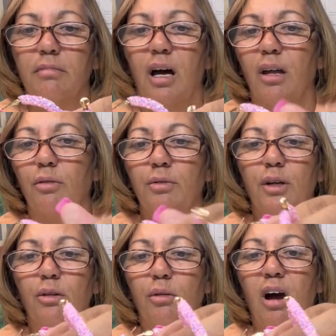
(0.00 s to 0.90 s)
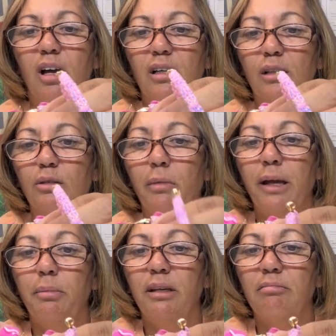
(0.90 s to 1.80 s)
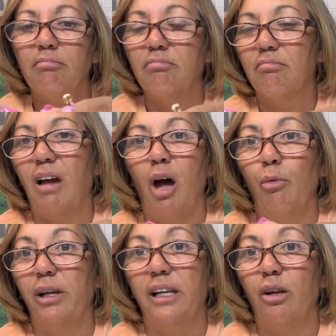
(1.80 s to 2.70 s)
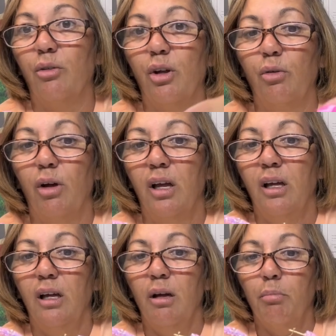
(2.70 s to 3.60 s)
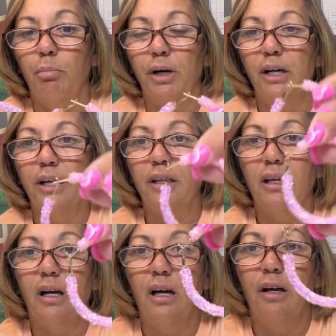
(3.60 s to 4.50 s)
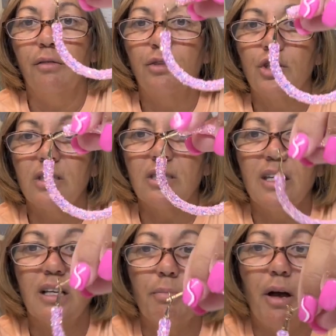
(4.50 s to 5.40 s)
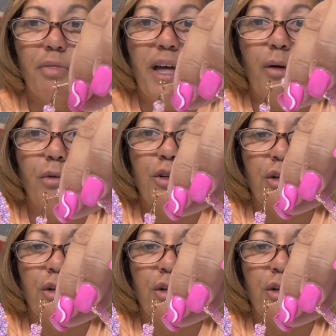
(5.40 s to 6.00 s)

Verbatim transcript: I don't know, hot glue maybe? I really don't know. But uh, just think about that when you're